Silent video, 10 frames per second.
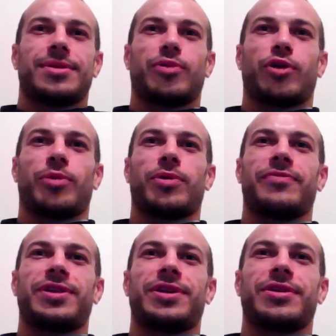promo
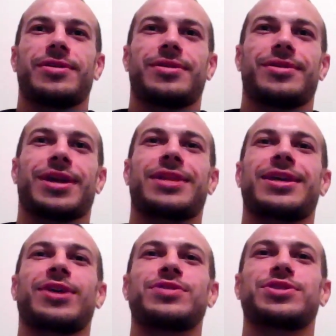video. And I
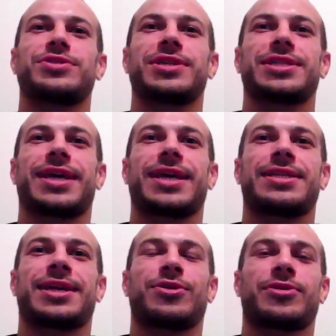think I was shooting a
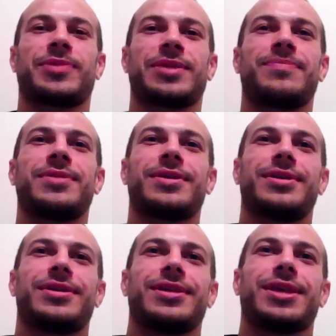takedown on him and he
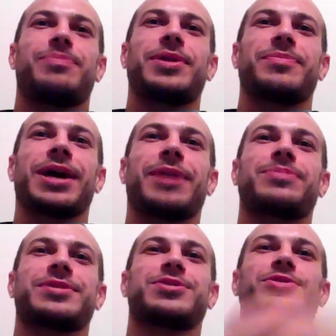picked me up to